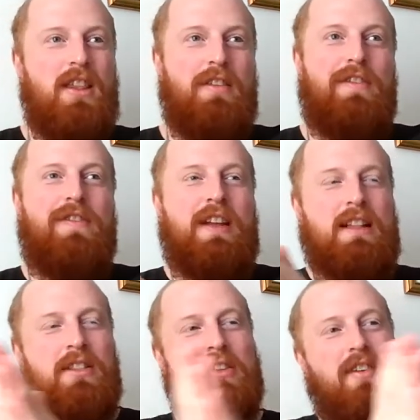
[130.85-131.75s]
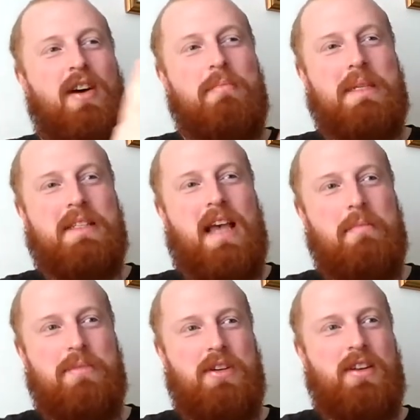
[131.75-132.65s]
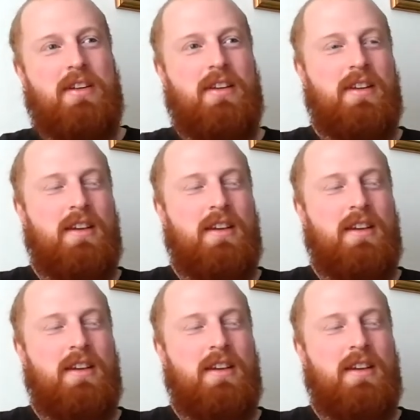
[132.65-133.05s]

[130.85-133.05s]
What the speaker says: the field of our perception.